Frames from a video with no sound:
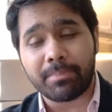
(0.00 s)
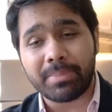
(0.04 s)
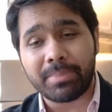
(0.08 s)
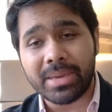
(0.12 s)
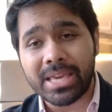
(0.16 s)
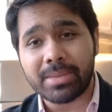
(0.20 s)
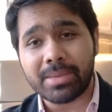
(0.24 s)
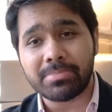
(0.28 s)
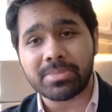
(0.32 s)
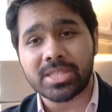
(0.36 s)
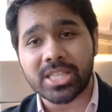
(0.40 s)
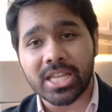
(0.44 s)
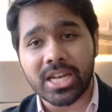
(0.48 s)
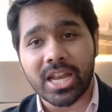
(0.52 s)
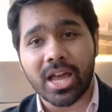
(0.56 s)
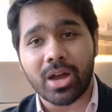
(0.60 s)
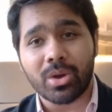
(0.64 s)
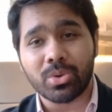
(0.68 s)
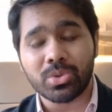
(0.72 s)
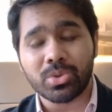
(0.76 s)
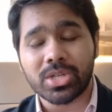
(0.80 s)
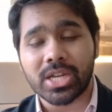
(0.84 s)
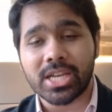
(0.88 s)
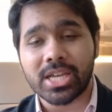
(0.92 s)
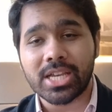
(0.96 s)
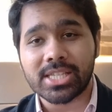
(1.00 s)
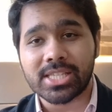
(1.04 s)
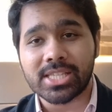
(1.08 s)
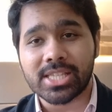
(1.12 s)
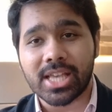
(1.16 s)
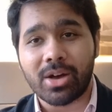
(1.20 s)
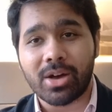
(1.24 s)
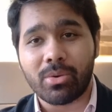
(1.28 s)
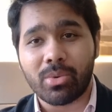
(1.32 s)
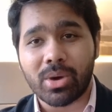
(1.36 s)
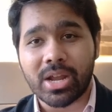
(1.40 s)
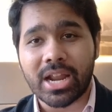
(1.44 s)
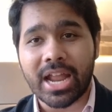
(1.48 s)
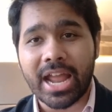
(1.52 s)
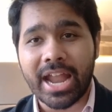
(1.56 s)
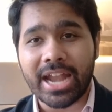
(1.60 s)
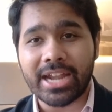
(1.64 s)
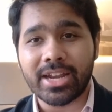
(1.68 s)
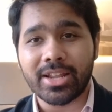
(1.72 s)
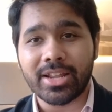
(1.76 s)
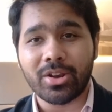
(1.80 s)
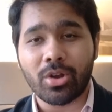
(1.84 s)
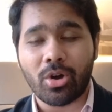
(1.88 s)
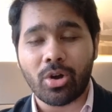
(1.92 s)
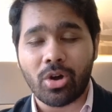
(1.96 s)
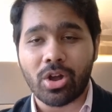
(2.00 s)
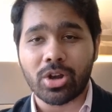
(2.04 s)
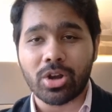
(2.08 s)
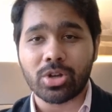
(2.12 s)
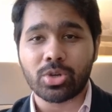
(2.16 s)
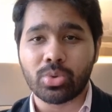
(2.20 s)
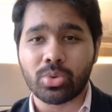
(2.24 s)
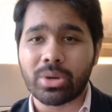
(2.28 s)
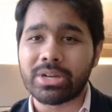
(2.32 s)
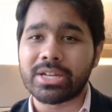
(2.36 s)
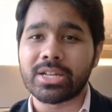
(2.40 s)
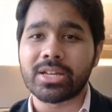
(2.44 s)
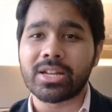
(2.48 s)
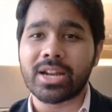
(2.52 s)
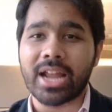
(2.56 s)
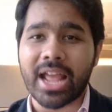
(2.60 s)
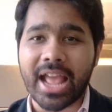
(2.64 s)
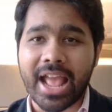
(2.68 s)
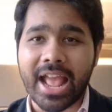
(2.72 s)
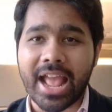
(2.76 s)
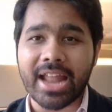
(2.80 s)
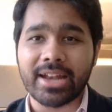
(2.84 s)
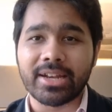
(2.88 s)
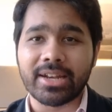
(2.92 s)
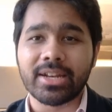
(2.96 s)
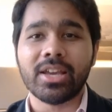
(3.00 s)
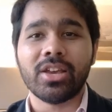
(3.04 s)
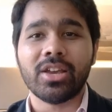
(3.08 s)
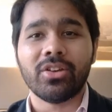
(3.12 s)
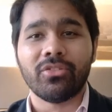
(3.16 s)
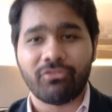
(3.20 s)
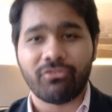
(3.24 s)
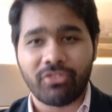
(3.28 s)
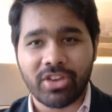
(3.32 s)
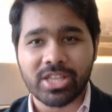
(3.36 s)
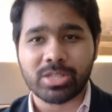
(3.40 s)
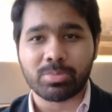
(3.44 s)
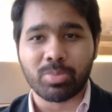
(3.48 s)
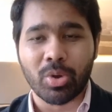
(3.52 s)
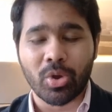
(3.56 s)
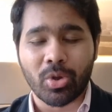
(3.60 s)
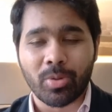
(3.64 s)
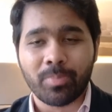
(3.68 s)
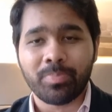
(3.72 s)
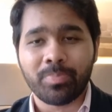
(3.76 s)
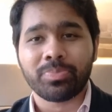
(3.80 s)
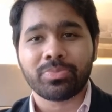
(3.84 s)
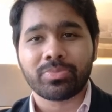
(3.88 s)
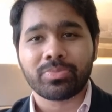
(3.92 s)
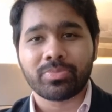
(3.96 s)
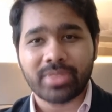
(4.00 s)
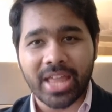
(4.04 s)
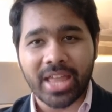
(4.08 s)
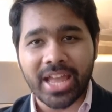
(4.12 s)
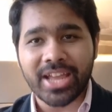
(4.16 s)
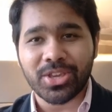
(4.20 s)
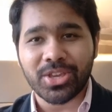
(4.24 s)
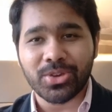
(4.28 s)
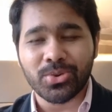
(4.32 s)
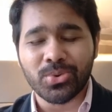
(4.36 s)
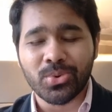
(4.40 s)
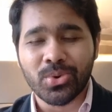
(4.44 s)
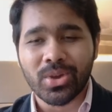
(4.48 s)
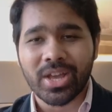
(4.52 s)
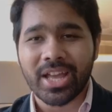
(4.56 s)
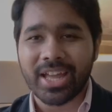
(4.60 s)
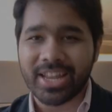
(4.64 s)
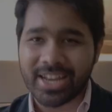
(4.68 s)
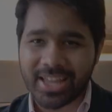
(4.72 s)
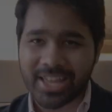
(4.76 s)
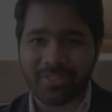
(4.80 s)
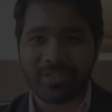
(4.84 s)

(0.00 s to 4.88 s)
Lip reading: PMC Lounge is our handle on Twitter and Facebook. Thank you and have